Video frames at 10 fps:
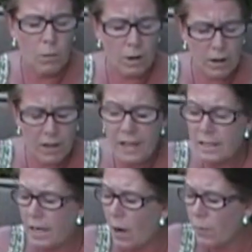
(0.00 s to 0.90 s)
One of the
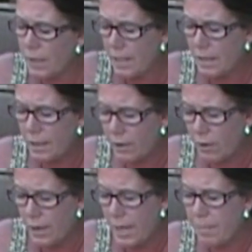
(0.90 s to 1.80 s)
things that got really
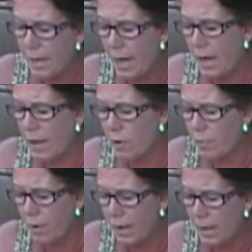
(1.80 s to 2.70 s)
clear on MPK
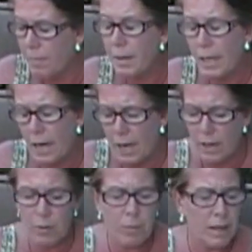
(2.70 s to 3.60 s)

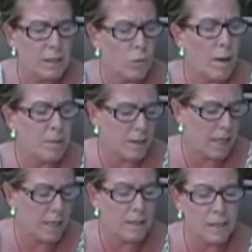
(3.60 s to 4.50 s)
Enterprise
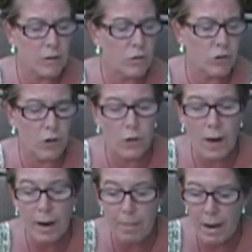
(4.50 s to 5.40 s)
website, because they do show
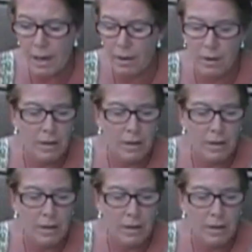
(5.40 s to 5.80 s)
you how to make